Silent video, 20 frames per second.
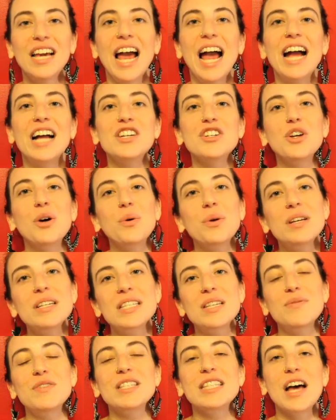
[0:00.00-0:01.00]
and notice
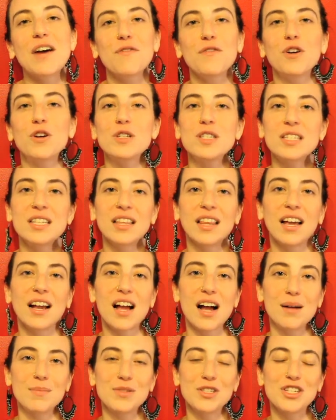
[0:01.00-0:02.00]
if it's that first thing that
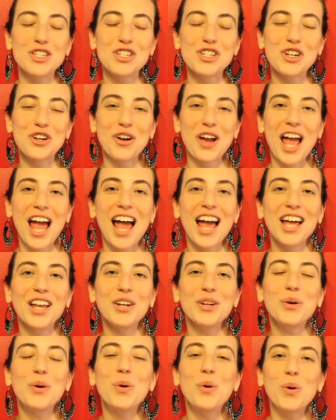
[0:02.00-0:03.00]
comes into your
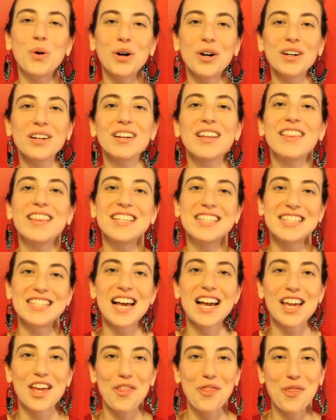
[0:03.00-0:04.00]
head or the
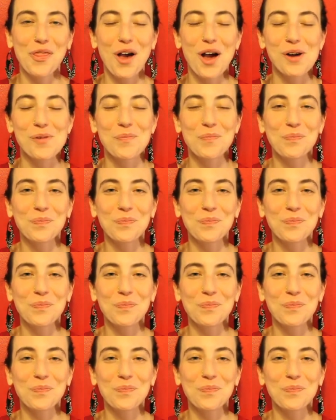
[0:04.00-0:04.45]
second thought.